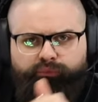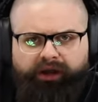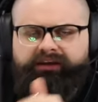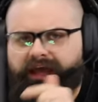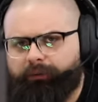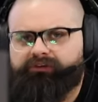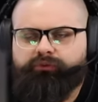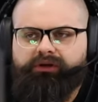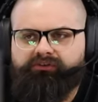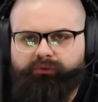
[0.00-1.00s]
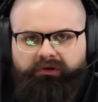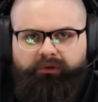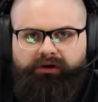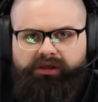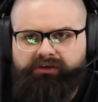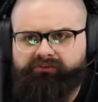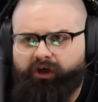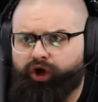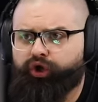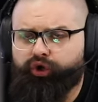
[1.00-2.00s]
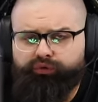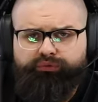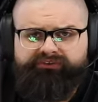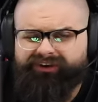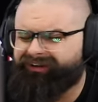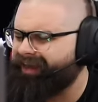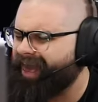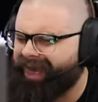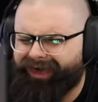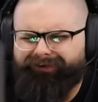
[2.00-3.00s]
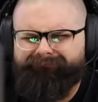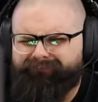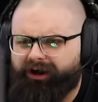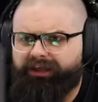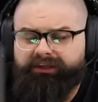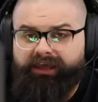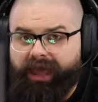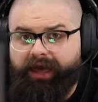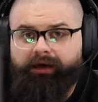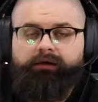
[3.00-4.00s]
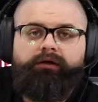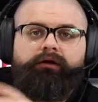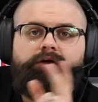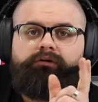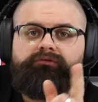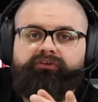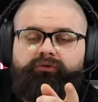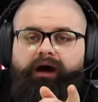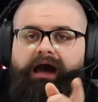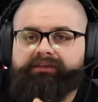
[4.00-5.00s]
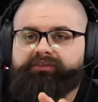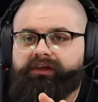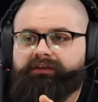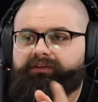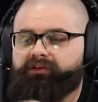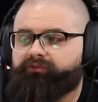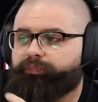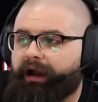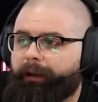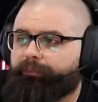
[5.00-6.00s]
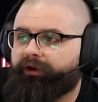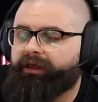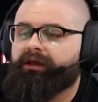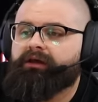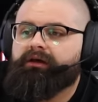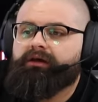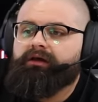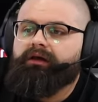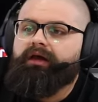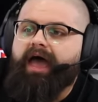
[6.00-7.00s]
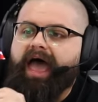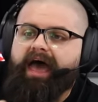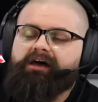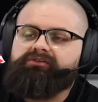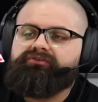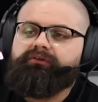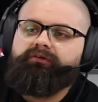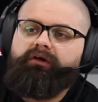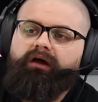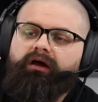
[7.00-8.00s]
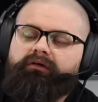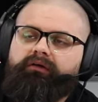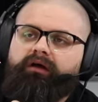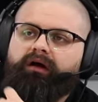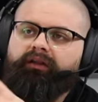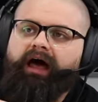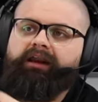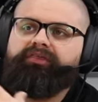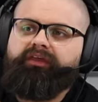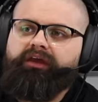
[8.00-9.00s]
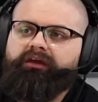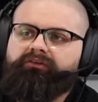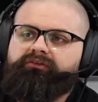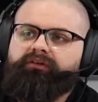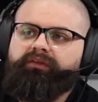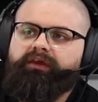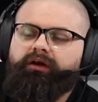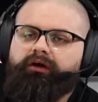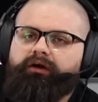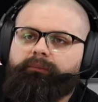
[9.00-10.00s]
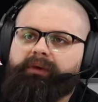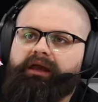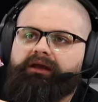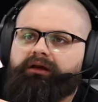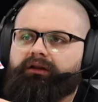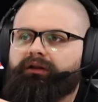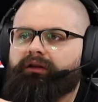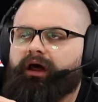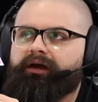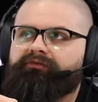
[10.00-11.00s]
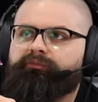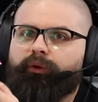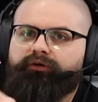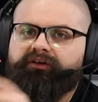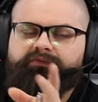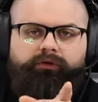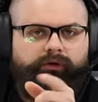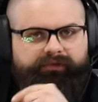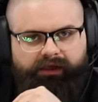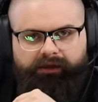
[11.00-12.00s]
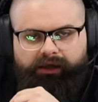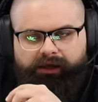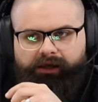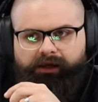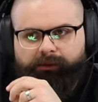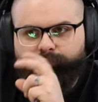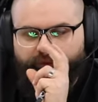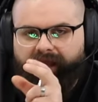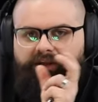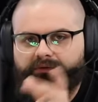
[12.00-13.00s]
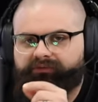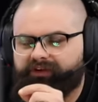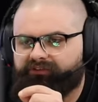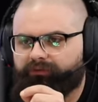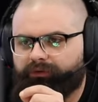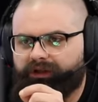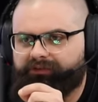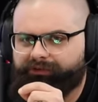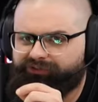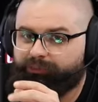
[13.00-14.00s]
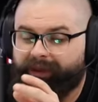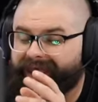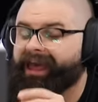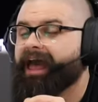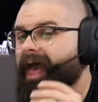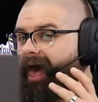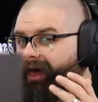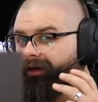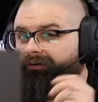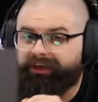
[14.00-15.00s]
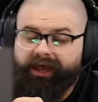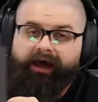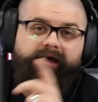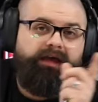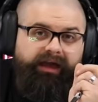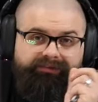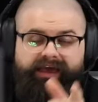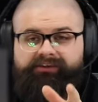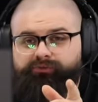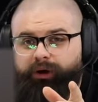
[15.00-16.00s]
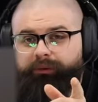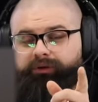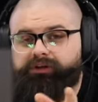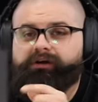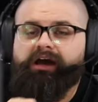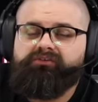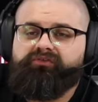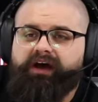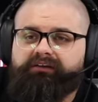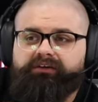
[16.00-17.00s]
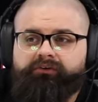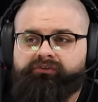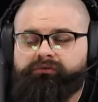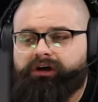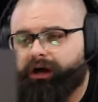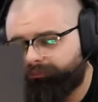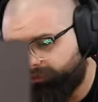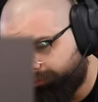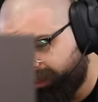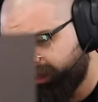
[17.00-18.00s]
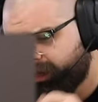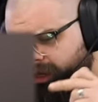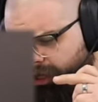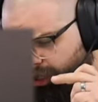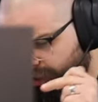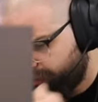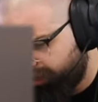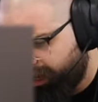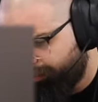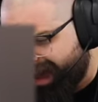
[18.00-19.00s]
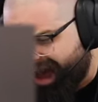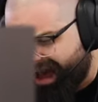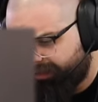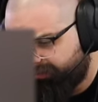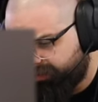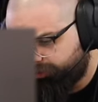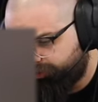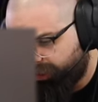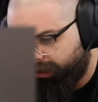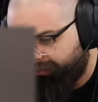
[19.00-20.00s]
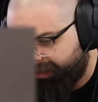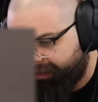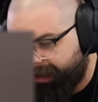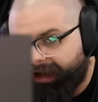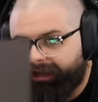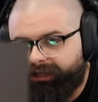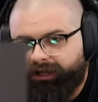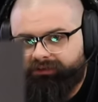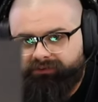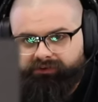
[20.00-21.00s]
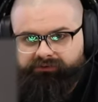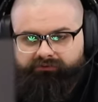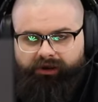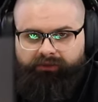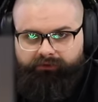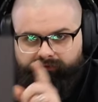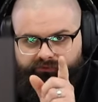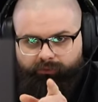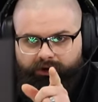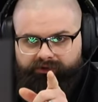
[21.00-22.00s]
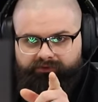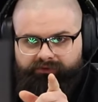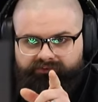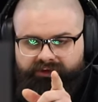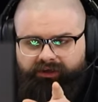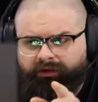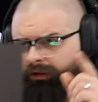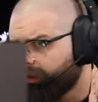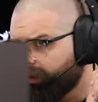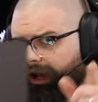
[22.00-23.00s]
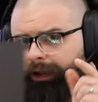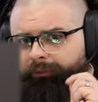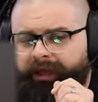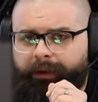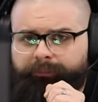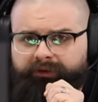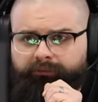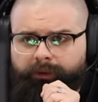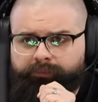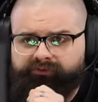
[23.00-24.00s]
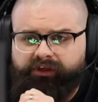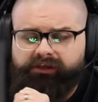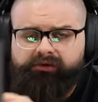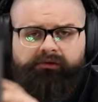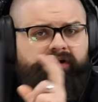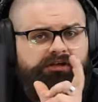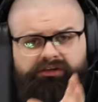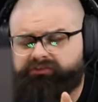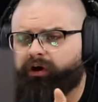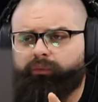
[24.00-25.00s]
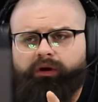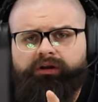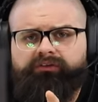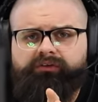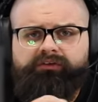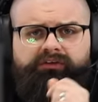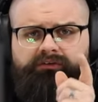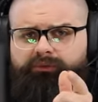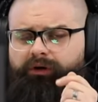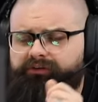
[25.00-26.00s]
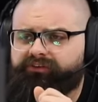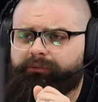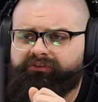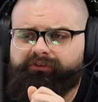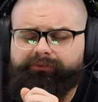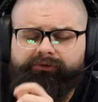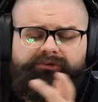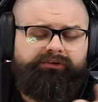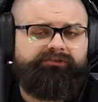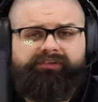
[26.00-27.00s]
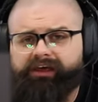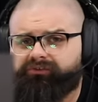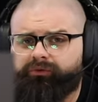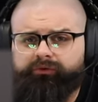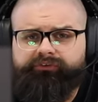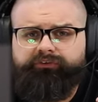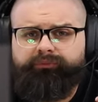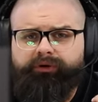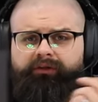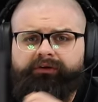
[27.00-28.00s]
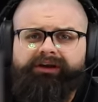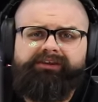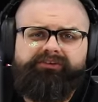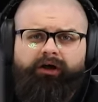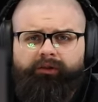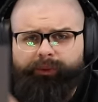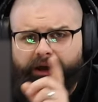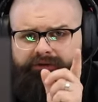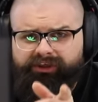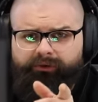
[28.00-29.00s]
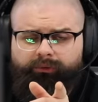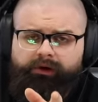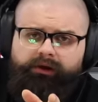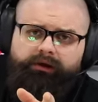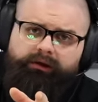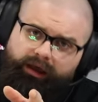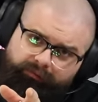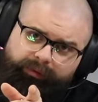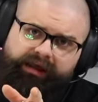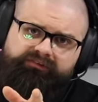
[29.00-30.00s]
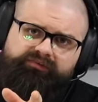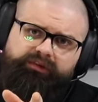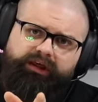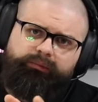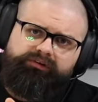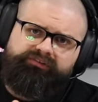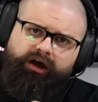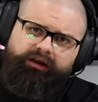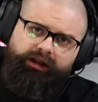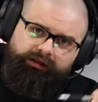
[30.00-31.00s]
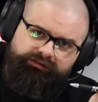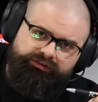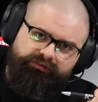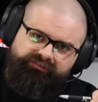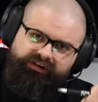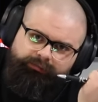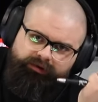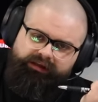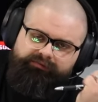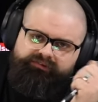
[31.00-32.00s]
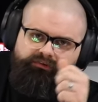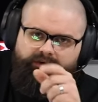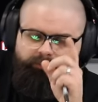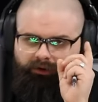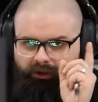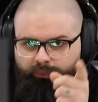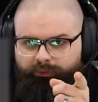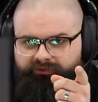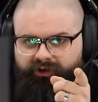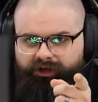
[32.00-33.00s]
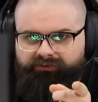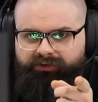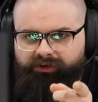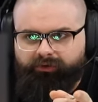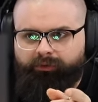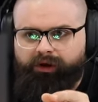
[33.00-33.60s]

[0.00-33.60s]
right now in 2021 is a good return? Hell fucking yeah. Do I think this property has a lot of things that are going to make life more difficult than a brand new investor would anticipate? Hell yeah. And that's why when you guys find deals, you come to me. You come on this show and I cut it to you straight. Lewis, you want to do the deal? I will happily represent you. You don't want to do the deal, you want to send me some new deals, that's cool too, brother. It's all about you. Everybody else, if you like what you saw today, shoot us an email, give us your number, and we will talk to you